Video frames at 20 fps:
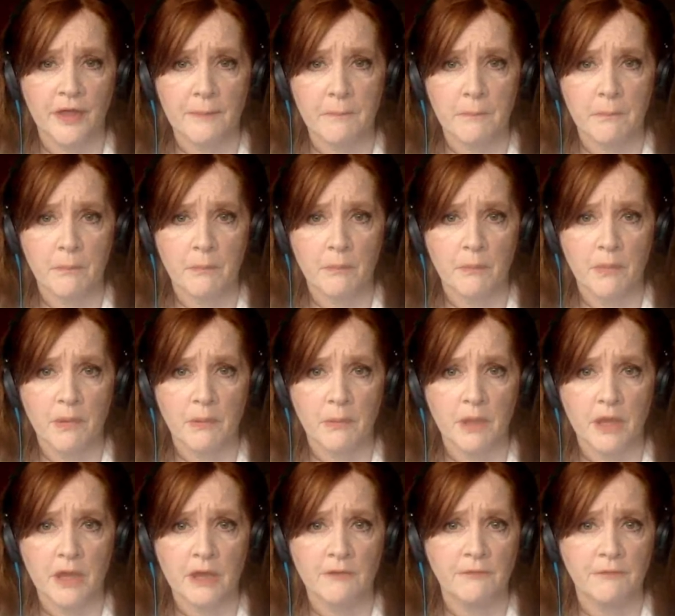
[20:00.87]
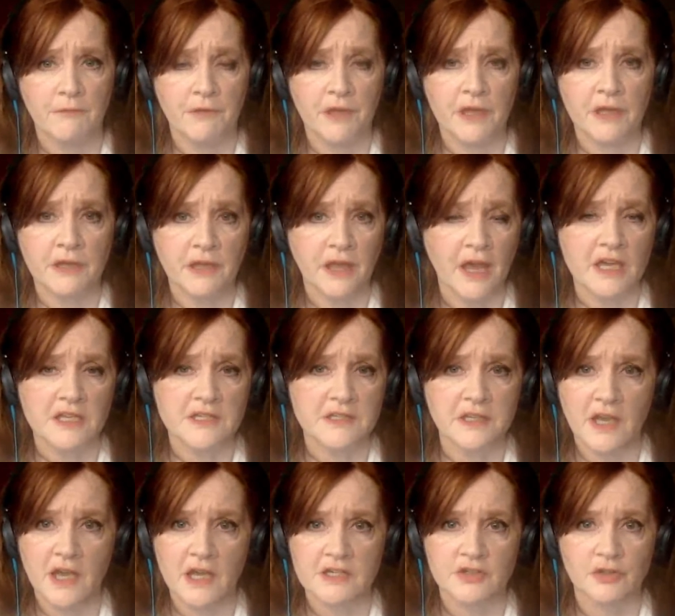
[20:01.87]
with him, in
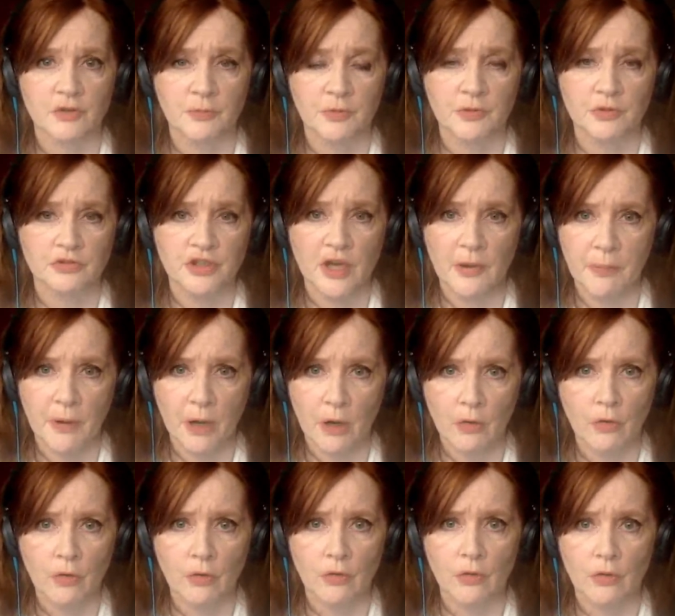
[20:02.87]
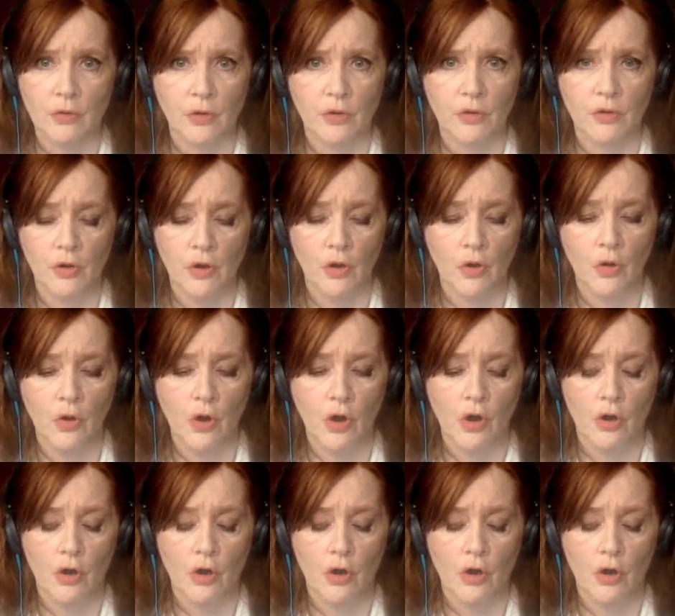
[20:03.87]
case he has to put up a hook,